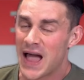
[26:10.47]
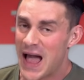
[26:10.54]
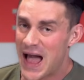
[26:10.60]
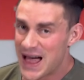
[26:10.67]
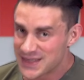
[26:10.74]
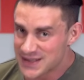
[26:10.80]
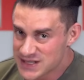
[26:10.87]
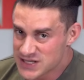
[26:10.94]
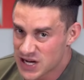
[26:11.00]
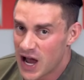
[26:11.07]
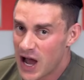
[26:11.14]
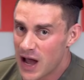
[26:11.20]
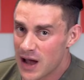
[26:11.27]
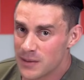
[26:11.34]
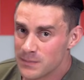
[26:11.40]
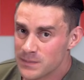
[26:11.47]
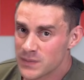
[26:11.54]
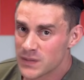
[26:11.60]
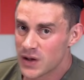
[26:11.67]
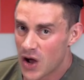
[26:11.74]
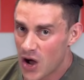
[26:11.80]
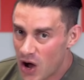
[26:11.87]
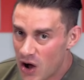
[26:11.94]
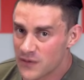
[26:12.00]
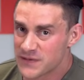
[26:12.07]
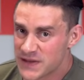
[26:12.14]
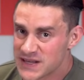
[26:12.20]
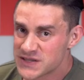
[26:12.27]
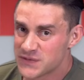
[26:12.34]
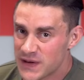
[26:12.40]
At the time of
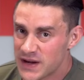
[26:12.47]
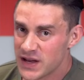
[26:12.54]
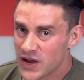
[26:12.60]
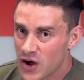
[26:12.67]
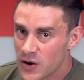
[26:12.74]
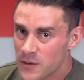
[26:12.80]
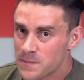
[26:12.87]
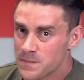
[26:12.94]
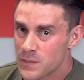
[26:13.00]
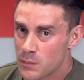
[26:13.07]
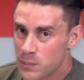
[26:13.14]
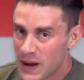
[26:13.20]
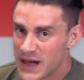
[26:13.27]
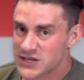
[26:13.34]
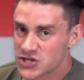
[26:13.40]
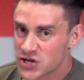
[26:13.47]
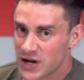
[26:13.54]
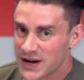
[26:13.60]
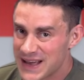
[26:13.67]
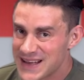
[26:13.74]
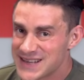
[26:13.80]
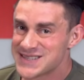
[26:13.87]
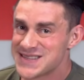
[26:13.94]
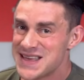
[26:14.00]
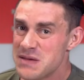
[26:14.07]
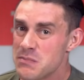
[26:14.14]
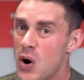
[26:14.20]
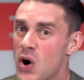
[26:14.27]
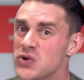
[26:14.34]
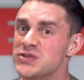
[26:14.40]
this video, BLOODSHOT is the
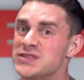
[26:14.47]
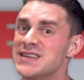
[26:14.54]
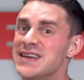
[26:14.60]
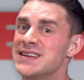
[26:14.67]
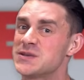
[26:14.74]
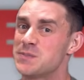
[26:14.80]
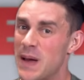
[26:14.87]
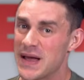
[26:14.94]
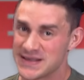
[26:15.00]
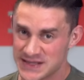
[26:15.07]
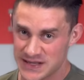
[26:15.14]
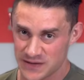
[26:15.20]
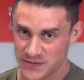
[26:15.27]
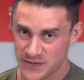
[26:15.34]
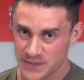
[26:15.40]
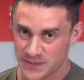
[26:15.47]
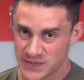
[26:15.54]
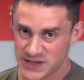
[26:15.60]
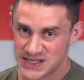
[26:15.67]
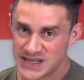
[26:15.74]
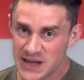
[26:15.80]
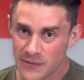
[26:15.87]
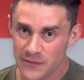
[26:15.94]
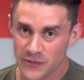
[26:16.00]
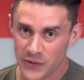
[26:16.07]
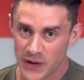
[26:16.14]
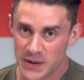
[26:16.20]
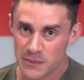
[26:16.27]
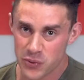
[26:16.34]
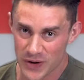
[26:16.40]
most expensive
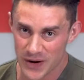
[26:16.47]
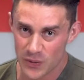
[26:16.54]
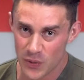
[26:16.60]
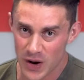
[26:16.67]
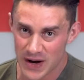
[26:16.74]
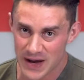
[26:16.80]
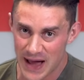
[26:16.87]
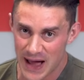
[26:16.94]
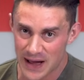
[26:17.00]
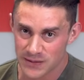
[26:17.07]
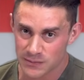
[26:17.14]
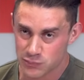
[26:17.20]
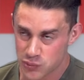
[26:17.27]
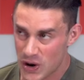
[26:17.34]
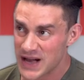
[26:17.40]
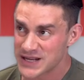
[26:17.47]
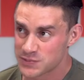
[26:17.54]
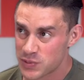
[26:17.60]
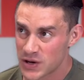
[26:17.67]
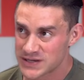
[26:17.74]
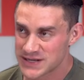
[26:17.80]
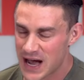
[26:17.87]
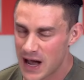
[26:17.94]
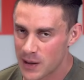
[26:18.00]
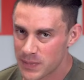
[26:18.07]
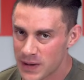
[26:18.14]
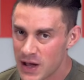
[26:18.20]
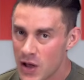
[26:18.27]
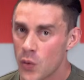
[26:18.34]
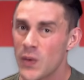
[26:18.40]
stim-free pre-workout price per
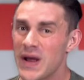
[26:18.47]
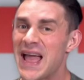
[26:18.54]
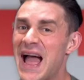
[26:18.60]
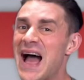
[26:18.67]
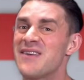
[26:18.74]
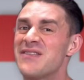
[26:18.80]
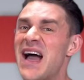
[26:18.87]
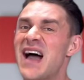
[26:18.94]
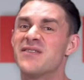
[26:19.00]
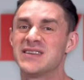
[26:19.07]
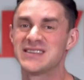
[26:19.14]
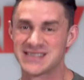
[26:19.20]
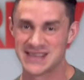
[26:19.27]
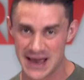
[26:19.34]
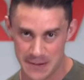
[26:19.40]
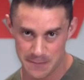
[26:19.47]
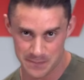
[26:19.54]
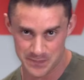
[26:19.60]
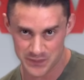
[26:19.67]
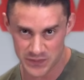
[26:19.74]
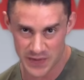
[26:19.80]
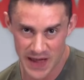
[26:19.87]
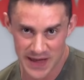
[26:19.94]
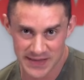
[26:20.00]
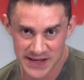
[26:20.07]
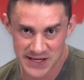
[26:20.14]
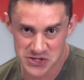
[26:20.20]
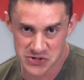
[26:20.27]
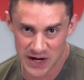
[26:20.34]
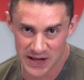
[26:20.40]
tub we have ever seen in
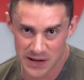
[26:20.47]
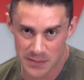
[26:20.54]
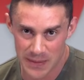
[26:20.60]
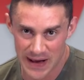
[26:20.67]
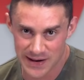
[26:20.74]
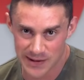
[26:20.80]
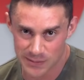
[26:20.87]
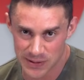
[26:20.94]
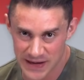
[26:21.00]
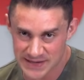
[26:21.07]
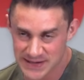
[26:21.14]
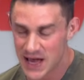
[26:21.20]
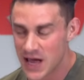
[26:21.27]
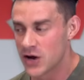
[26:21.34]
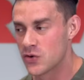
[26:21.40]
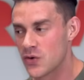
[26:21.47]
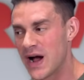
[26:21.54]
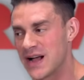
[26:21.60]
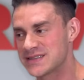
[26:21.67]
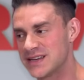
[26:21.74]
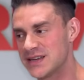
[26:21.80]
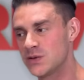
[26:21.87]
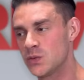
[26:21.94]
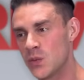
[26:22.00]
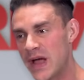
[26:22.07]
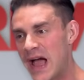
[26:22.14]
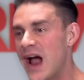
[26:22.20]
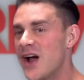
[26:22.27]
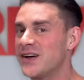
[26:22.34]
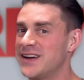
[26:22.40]
the Australian marketplace. Granted,
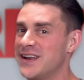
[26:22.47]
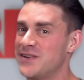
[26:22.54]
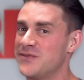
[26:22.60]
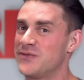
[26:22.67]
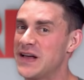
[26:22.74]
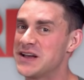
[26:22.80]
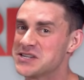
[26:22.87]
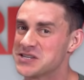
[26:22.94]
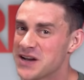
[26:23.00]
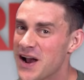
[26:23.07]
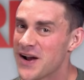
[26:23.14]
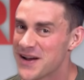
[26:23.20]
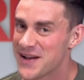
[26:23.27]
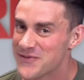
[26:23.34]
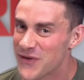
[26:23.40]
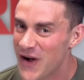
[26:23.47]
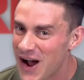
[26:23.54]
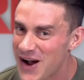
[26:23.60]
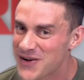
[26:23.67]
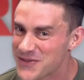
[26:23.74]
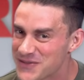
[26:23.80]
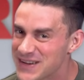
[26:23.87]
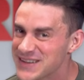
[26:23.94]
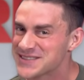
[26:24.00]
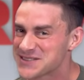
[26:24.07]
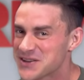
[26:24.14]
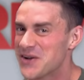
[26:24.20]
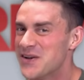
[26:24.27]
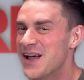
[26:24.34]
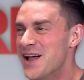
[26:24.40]
we are in an inflationary environment,
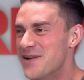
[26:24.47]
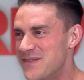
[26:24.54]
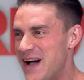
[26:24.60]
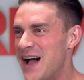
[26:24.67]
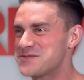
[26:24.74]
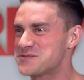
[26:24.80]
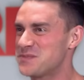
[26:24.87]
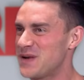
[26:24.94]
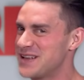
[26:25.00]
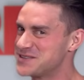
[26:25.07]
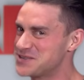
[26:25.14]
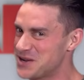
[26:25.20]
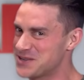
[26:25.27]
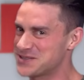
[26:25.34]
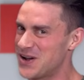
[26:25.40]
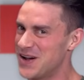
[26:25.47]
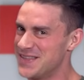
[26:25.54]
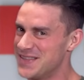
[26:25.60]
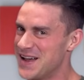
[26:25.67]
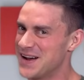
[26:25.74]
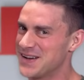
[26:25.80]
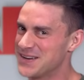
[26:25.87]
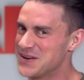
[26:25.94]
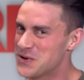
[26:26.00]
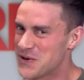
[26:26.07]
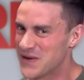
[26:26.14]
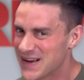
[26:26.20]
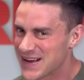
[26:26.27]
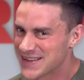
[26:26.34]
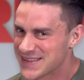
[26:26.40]
so perhaps BLOODSHOT's gotten there a little
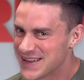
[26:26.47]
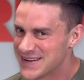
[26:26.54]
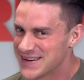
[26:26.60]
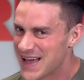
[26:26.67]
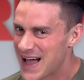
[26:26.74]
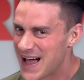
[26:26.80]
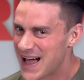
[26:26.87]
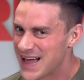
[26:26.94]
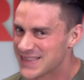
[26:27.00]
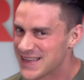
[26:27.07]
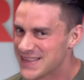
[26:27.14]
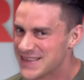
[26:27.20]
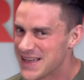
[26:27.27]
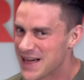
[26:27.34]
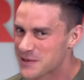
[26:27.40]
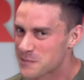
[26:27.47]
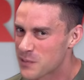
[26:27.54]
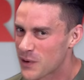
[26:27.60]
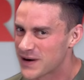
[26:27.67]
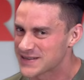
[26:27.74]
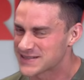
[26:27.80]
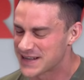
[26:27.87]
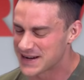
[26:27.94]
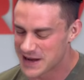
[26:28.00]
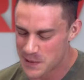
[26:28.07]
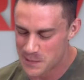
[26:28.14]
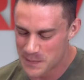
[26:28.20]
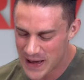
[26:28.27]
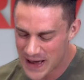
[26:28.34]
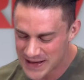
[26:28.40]
quicker than the other products that it
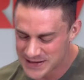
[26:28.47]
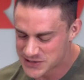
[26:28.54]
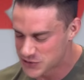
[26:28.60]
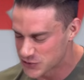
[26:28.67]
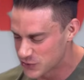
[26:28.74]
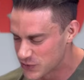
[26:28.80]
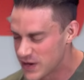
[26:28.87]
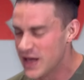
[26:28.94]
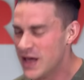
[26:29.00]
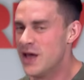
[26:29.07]
compares to.